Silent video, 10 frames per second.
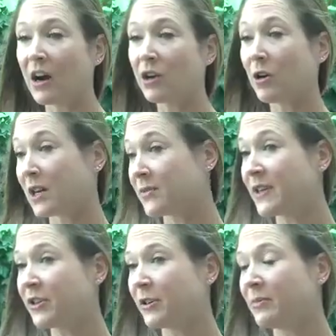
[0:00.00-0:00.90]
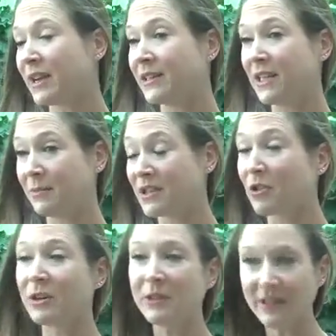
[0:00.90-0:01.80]
CrossFit Green Bay team is
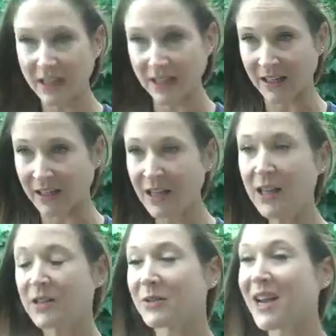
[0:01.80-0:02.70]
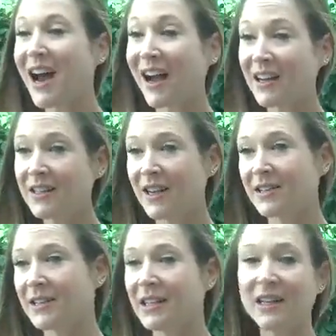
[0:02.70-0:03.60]
going to be leading it. So it's a
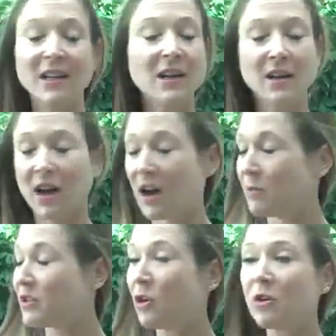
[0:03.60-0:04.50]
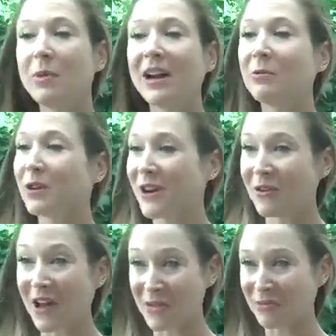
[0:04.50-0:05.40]
high-intensity total body
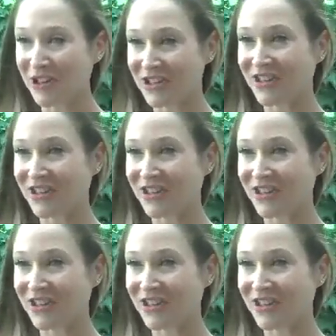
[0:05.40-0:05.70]
workout on the bridge.